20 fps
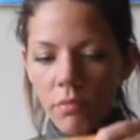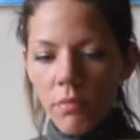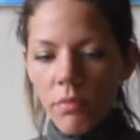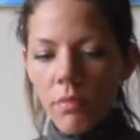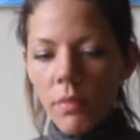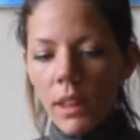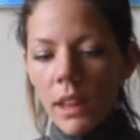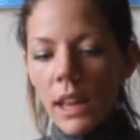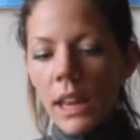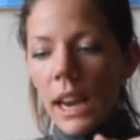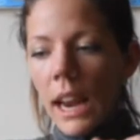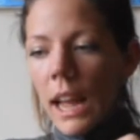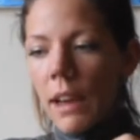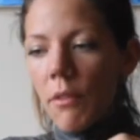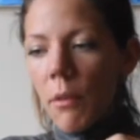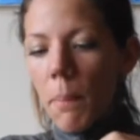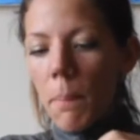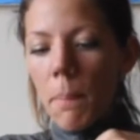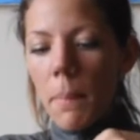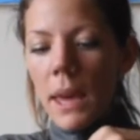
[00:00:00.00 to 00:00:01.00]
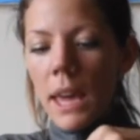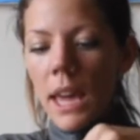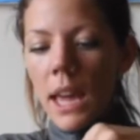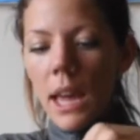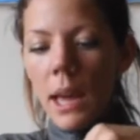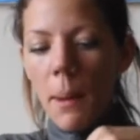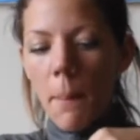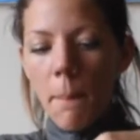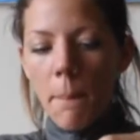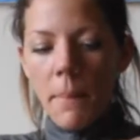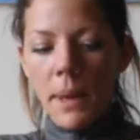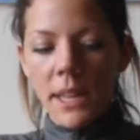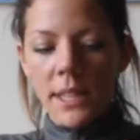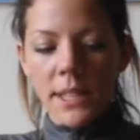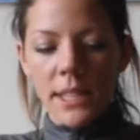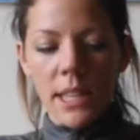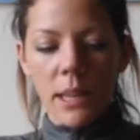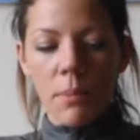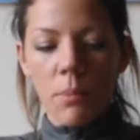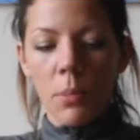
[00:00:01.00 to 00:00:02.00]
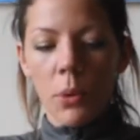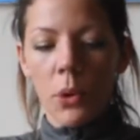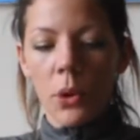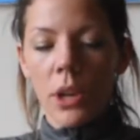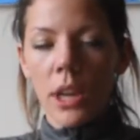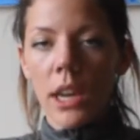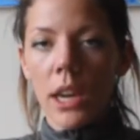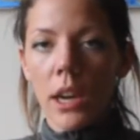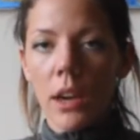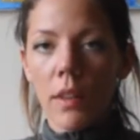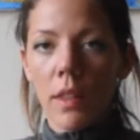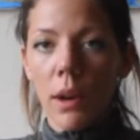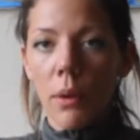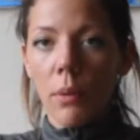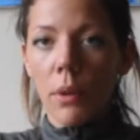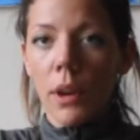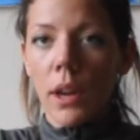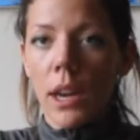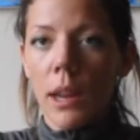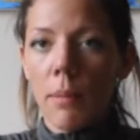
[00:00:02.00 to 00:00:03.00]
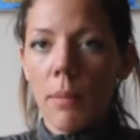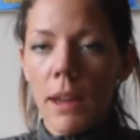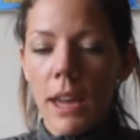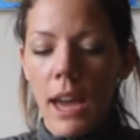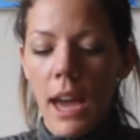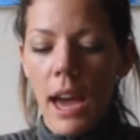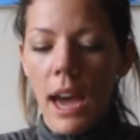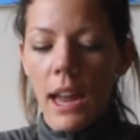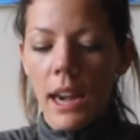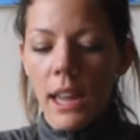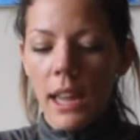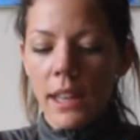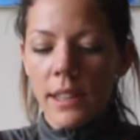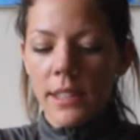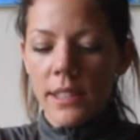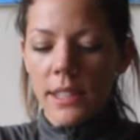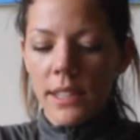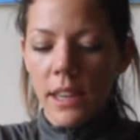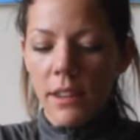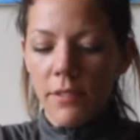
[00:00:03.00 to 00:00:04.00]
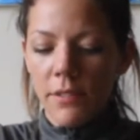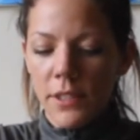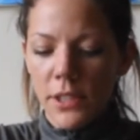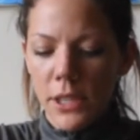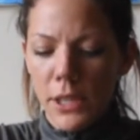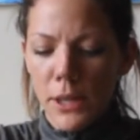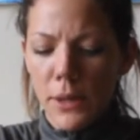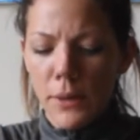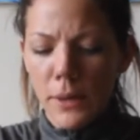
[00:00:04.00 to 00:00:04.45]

And I have a big mixing bowl here that we're going to be adding stuff to.